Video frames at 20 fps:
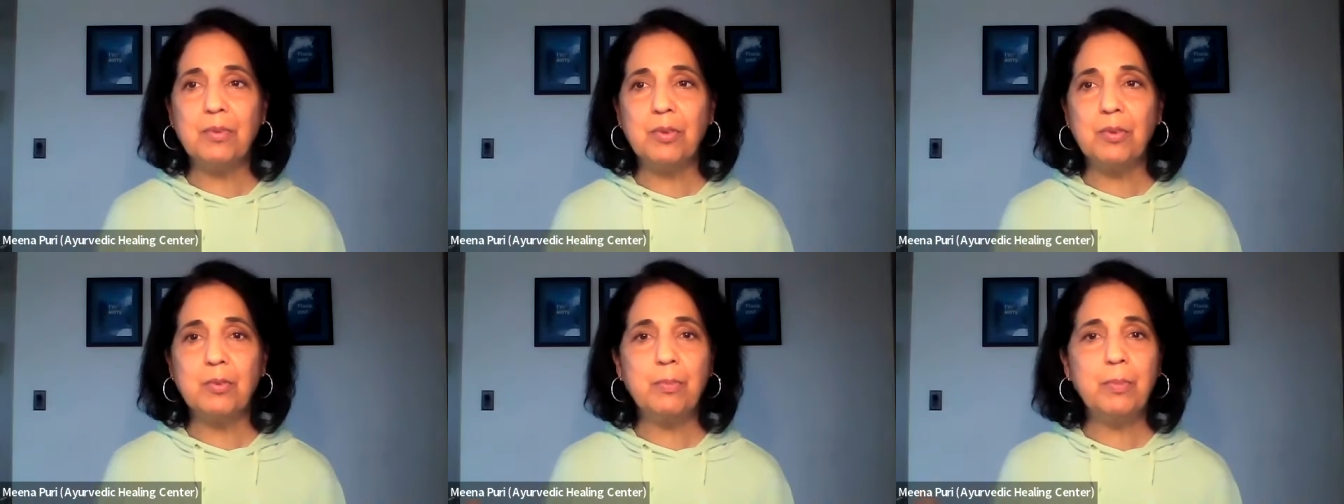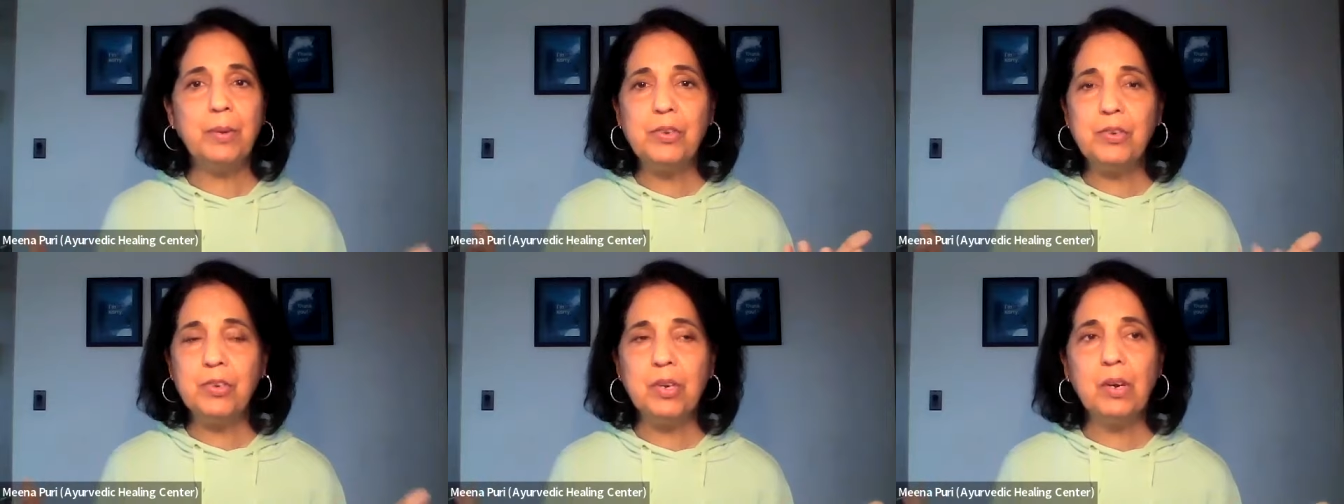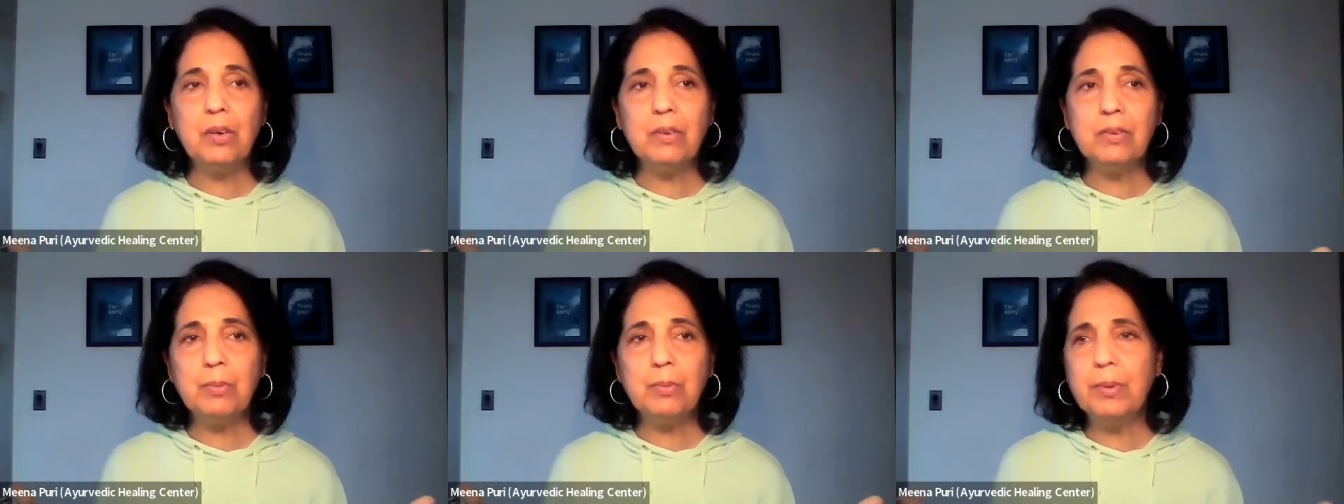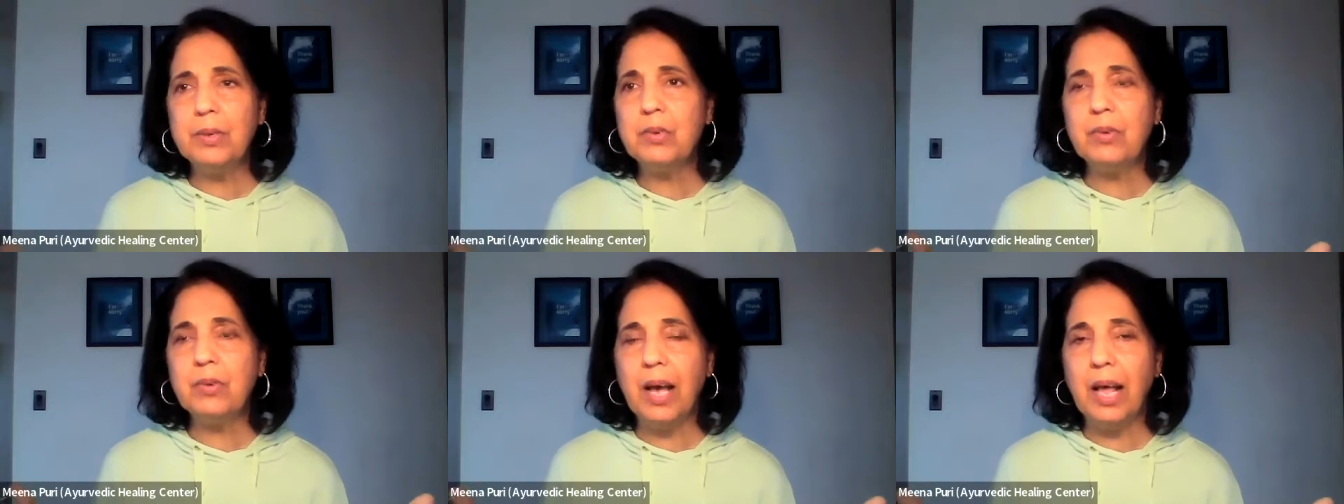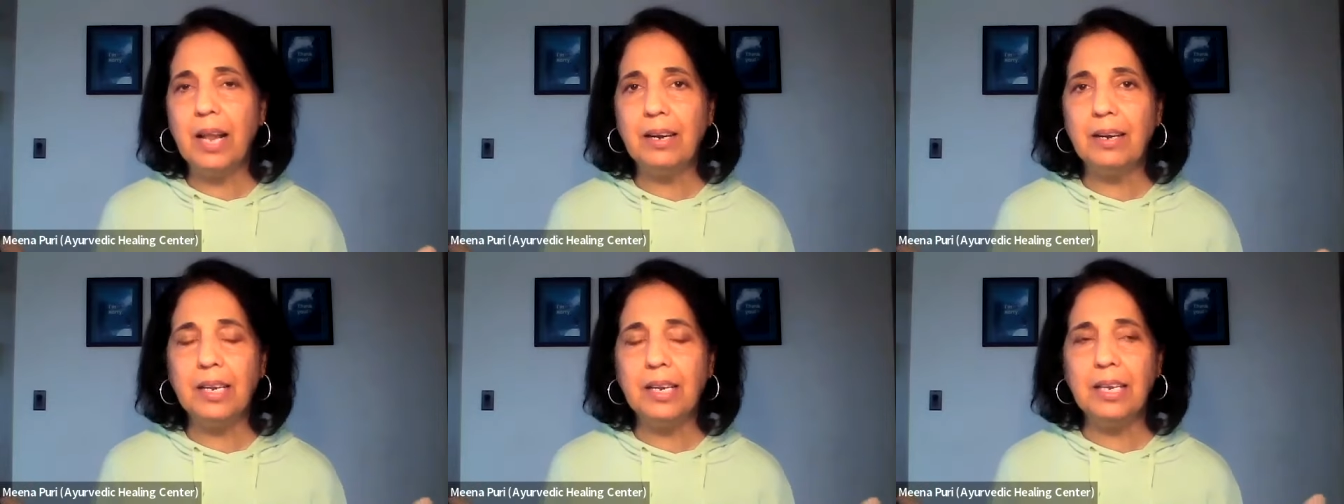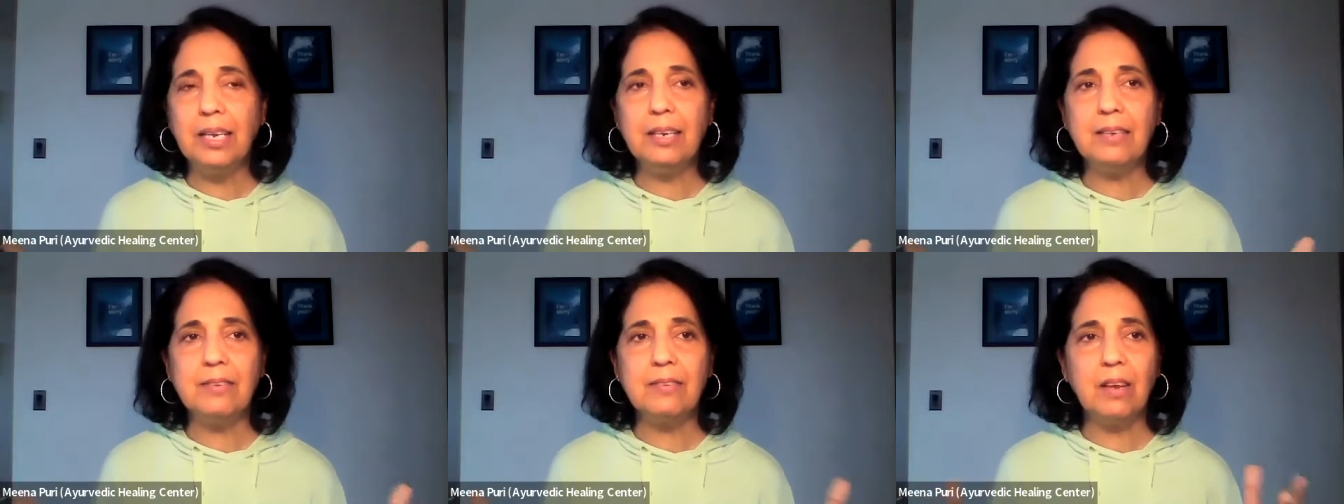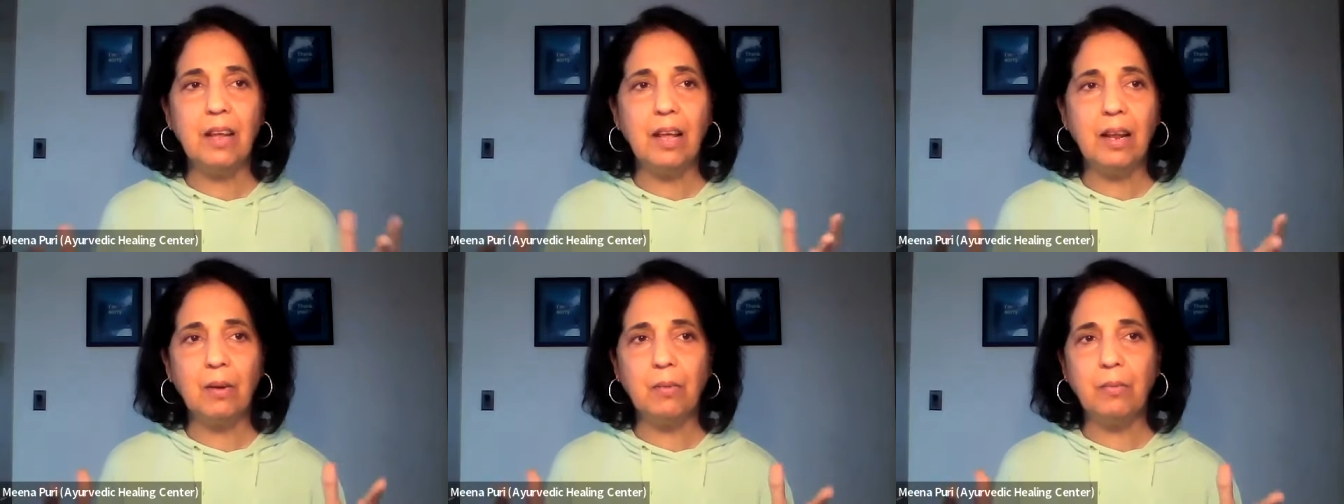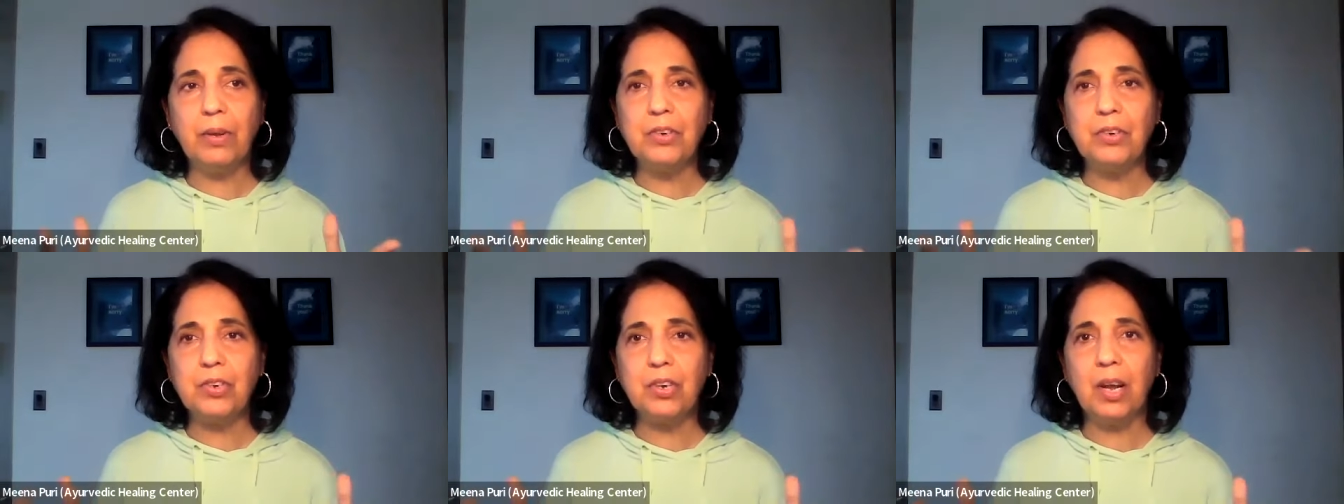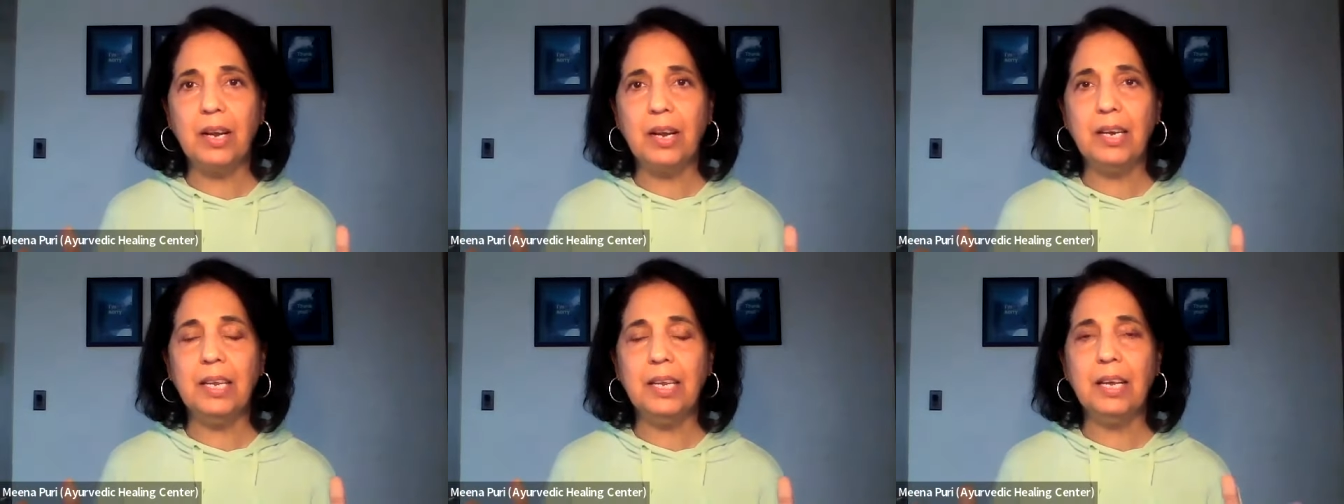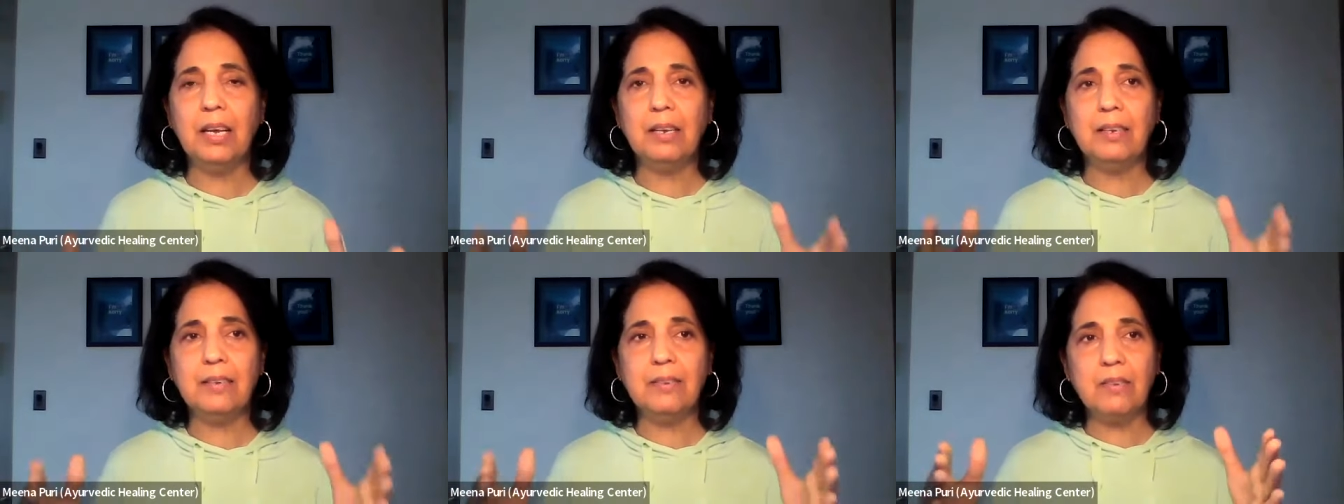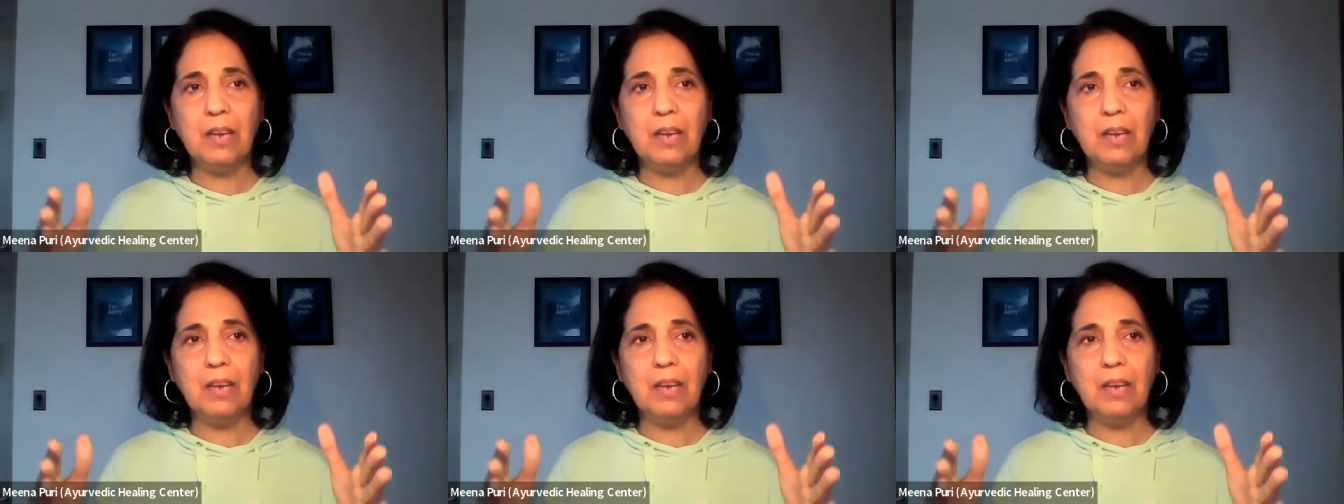So spiritual, spirituality is not a one-shot deal.